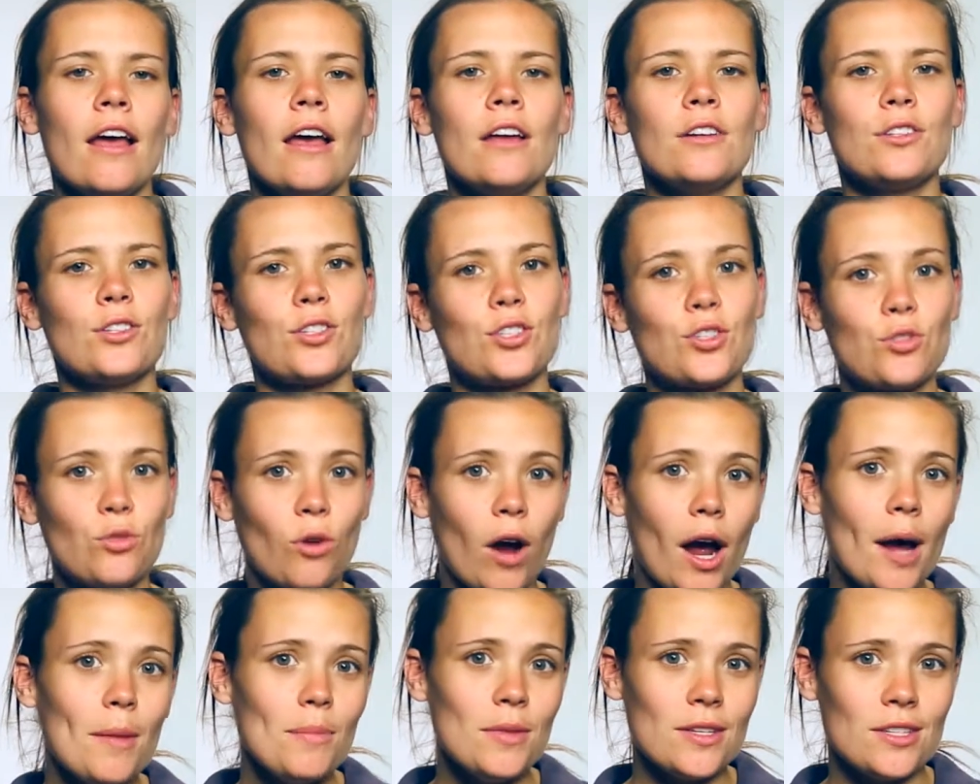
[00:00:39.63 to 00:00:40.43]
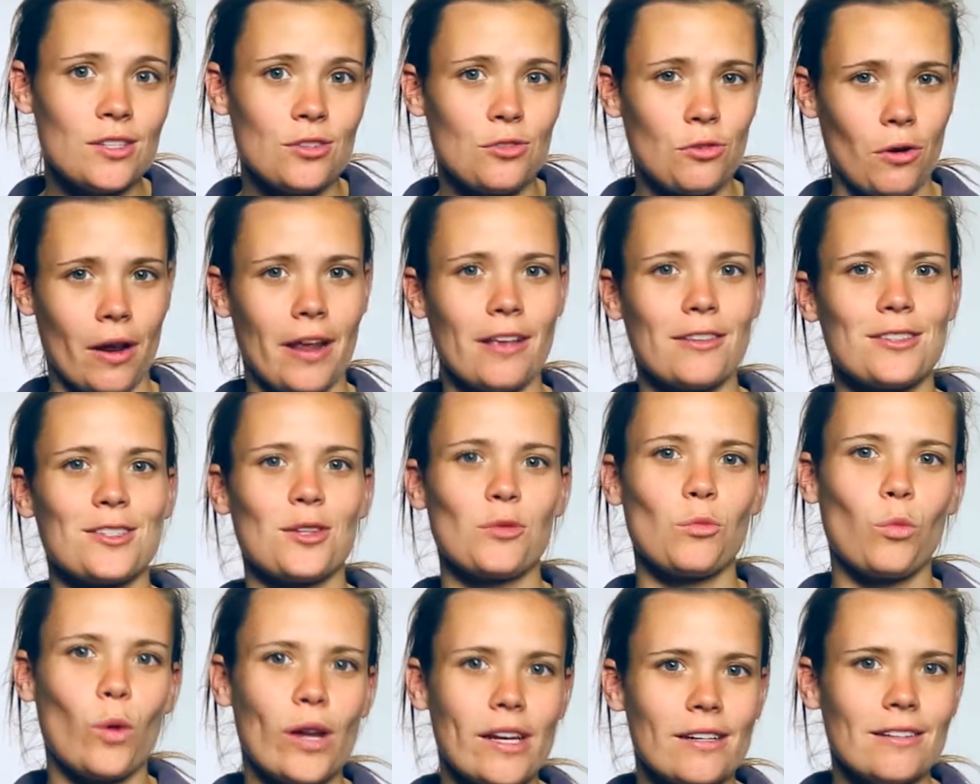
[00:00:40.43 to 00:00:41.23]
describe the strengths
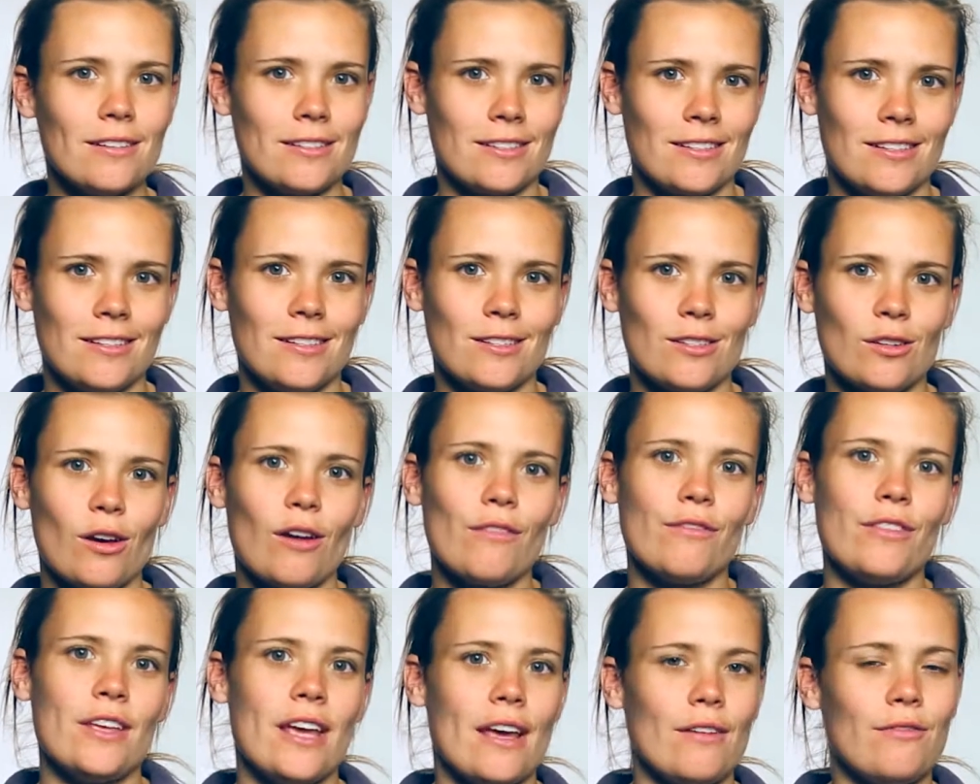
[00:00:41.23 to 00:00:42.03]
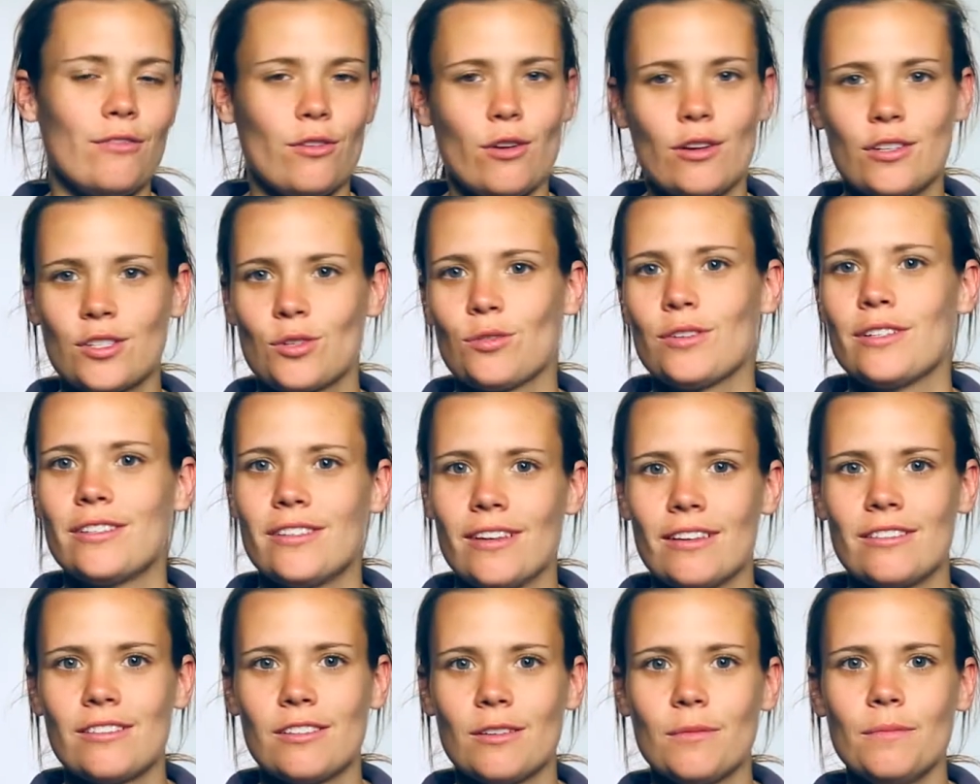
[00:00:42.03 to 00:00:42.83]
and weaknesses of the adversary
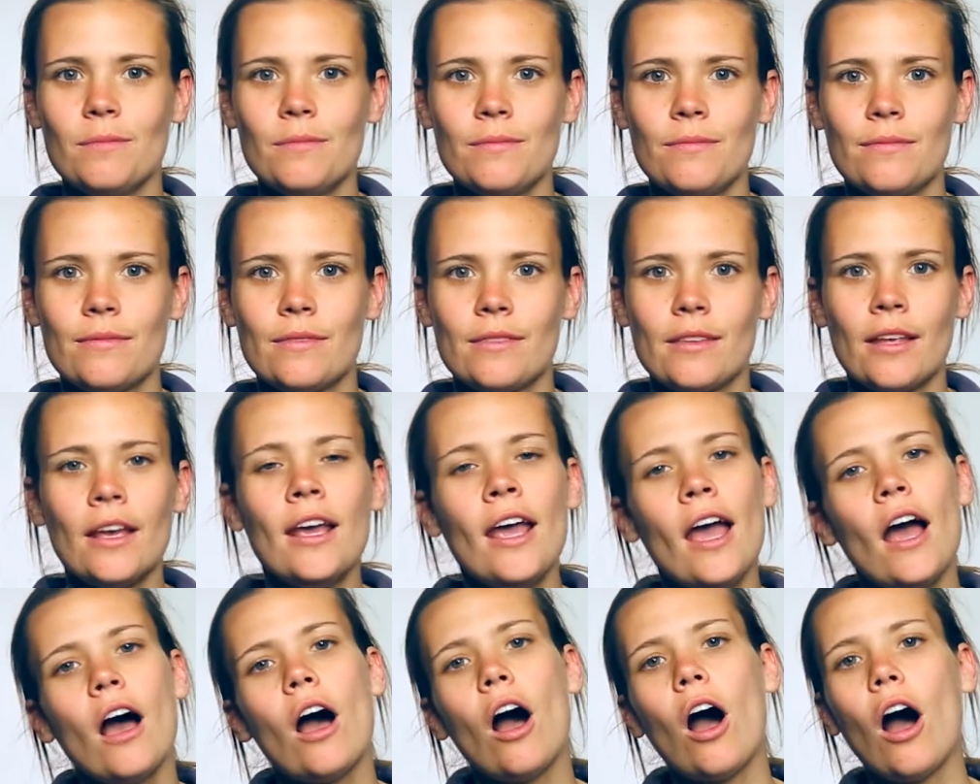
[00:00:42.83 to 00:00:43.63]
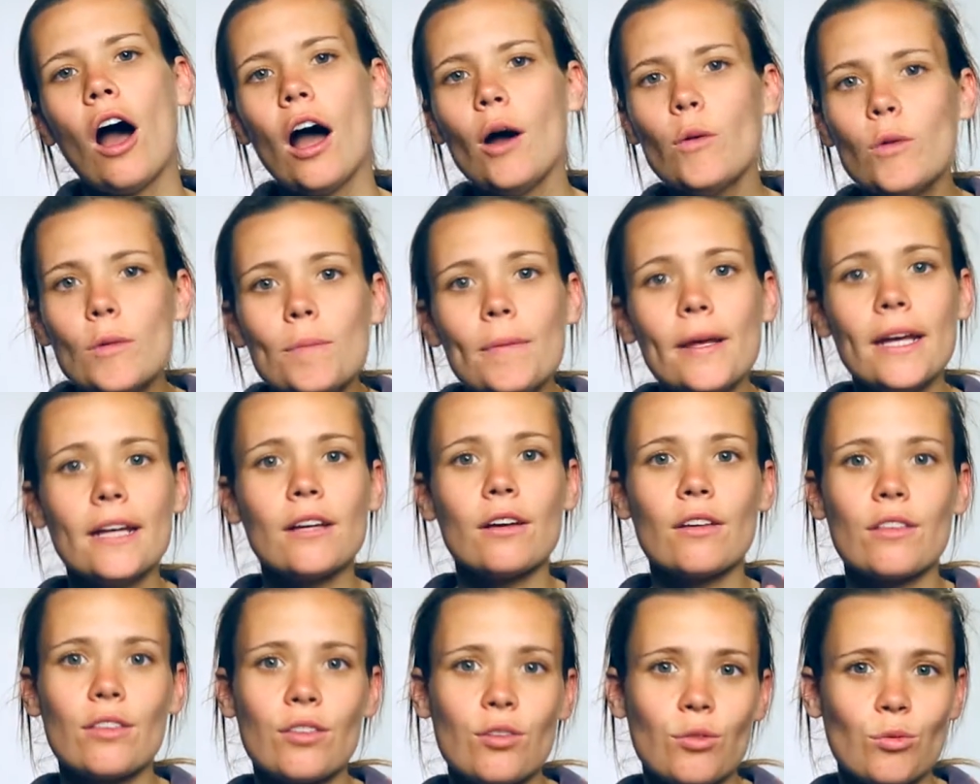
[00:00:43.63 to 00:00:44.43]
system, I would pick
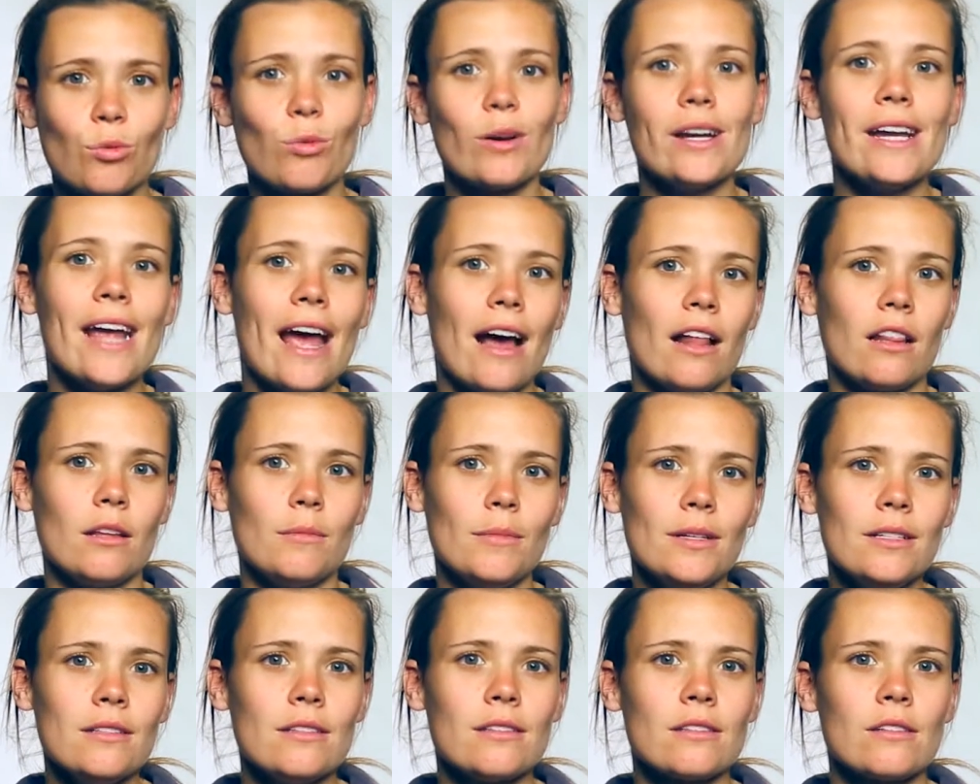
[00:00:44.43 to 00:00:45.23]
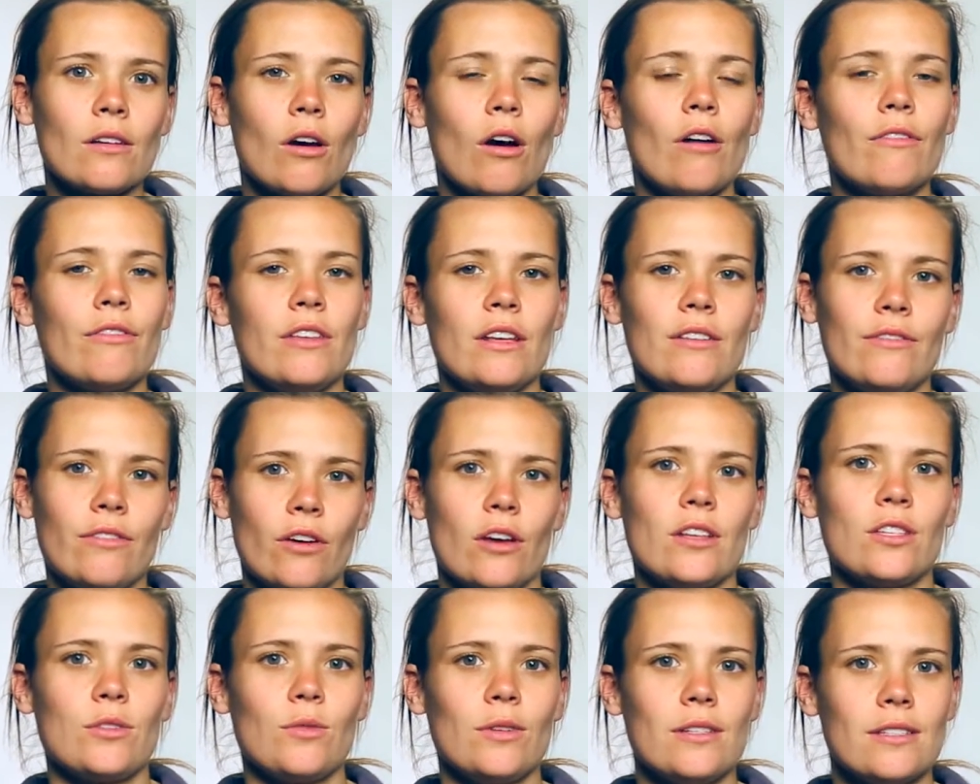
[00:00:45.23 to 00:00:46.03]
3 elements of the
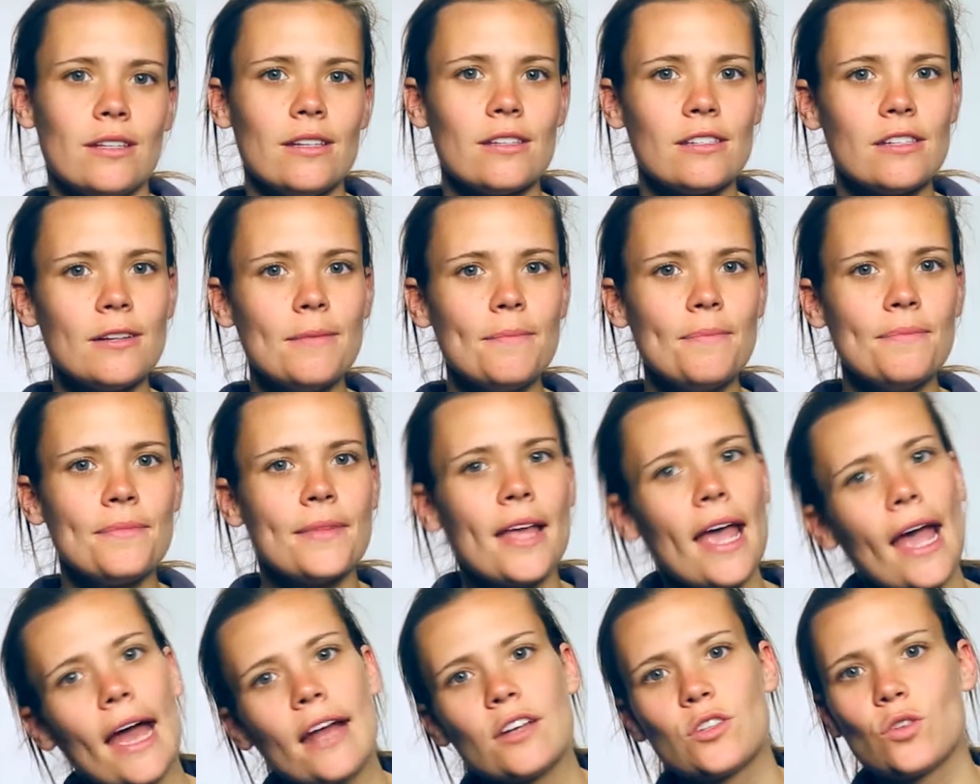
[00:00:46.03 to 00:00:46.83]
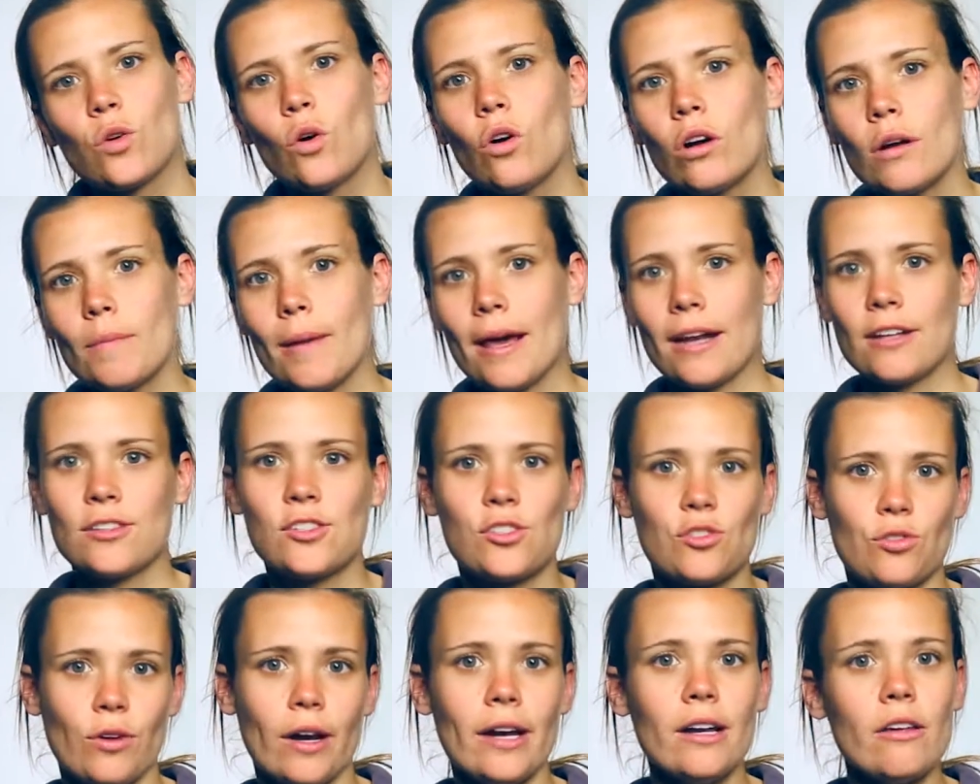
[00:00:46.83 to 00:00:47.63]
adversary system and talk about a
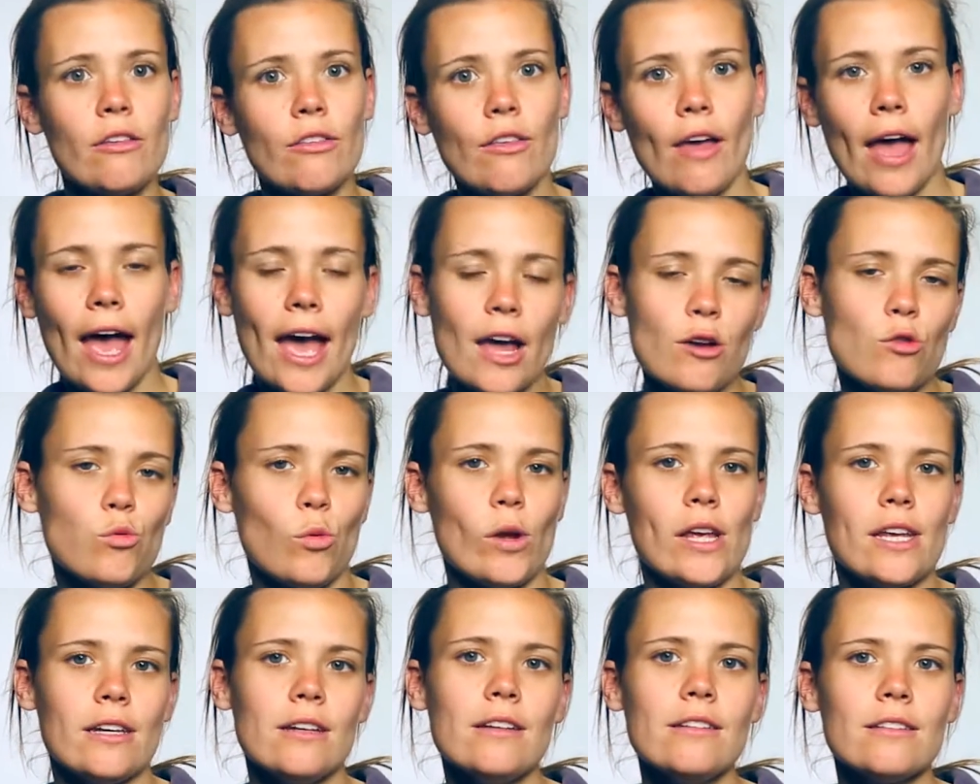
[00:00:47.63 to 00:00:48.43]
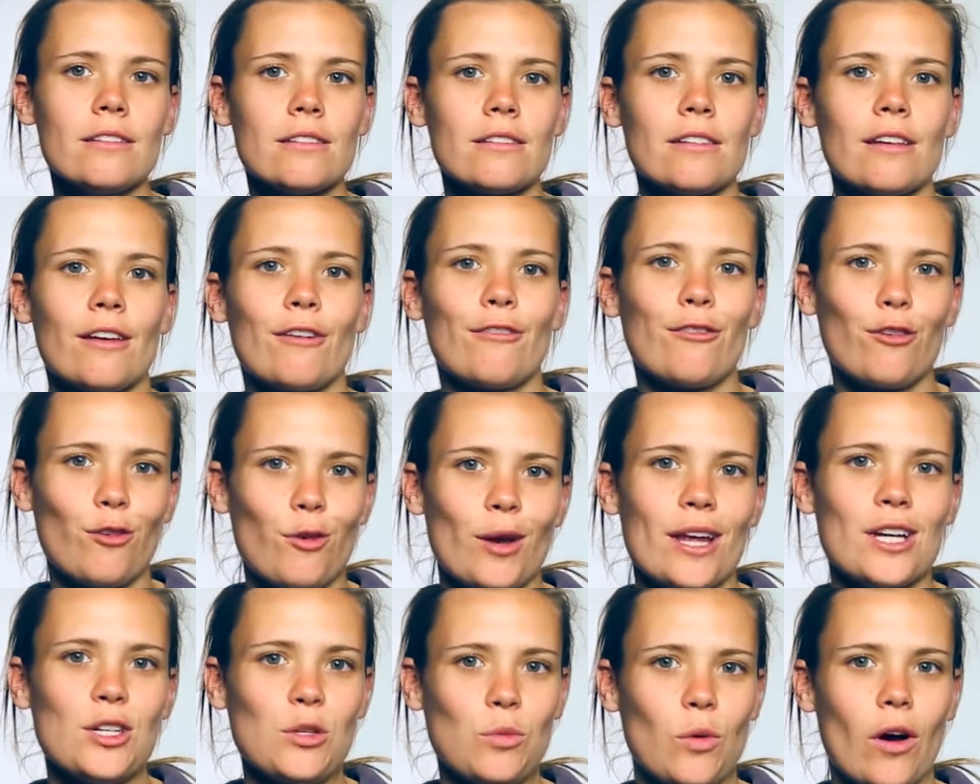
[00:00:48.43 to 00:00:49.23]
strength and weakness for
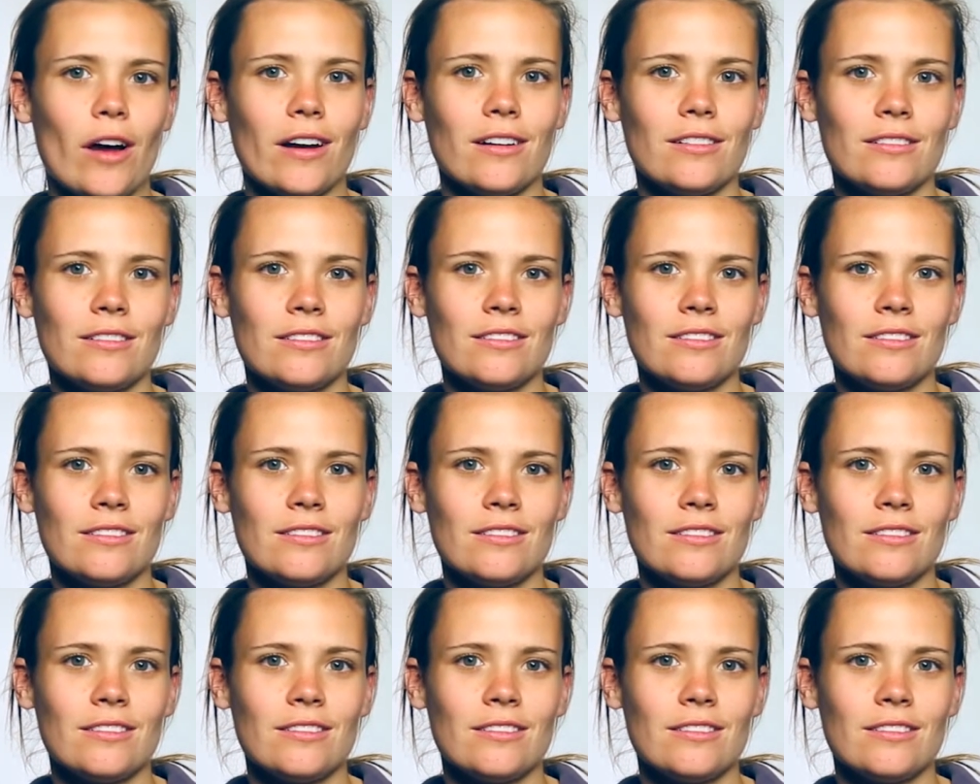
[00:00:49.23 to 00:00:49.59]
each one.